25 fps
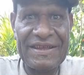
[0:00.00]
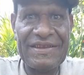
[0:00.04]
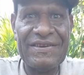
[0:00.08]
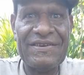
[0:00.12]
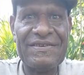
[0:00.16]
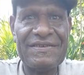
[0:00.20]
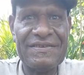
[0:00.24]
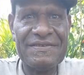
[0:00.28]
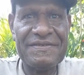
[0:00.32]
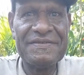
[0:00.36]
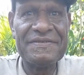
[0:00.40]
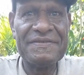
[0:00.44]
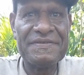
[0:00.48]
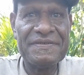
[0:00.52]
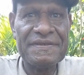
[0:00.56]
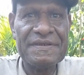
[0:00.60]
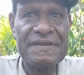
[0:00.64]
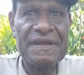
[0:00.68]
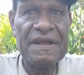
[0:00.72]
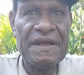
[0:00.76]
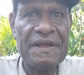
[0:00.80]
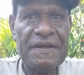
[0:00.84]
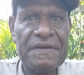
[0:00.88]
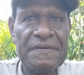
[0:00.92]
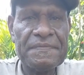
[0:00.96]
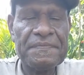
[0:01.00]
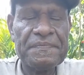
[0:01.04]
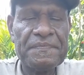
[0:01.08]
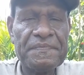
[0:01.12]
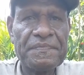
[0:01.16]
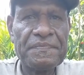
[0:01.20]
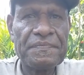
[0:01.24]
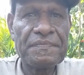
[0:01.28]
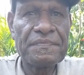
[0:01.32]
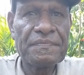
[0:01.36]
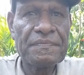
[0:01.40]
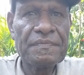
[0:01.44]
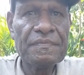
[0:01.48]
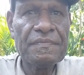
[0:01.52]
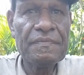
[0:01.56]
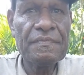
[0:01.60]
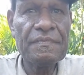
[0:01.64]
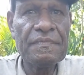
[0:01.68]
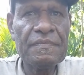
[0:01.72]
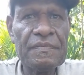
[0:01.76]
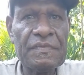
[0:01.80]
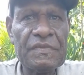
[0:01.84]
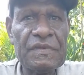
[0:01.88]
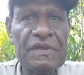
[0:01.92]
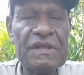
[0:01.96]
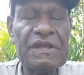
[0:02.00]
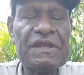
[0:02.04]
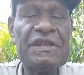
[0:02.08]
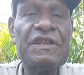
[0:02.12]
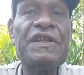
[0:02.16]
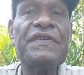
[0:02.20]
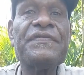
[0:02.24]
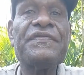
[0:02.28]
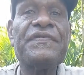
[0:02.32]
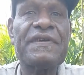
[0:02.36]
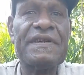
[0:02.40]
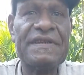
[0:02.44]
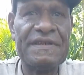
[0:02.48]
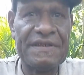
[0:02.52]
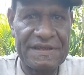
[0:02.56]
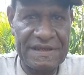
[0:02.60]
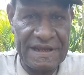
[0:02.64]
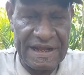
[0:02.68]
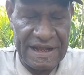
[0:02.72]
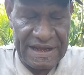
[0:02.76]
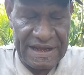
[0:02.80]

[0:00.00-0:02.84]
All the villages have their own different style of doing their things.